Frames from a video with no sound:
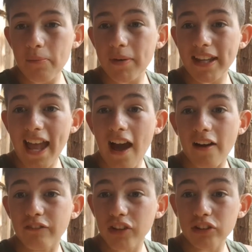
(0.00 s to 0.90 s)
But yeah,
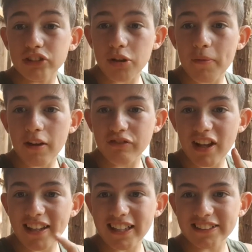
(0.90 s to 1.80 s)
I've not told my
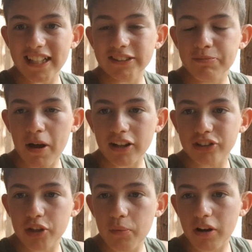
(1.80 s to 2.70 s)
friend this yet, but I
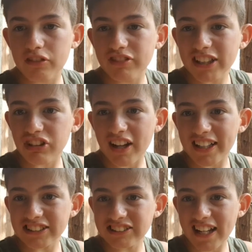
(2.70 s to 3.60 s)
do want to retry
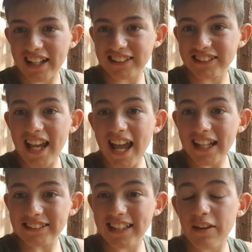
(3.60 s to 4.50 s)
this challenge
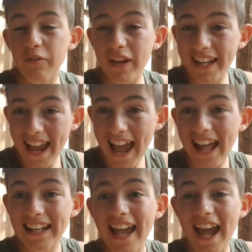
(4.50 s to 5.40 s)
and see if we
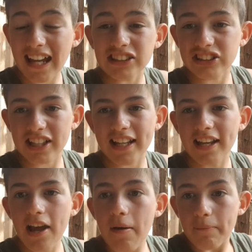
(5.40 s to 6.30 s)
can actually
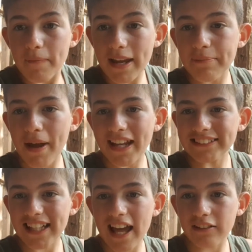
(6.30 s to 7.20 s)
make paint
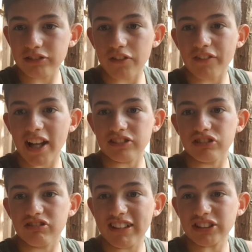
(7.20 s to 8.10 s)
out of
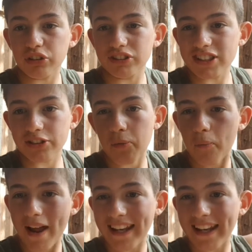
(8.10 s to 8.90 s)
natural resources when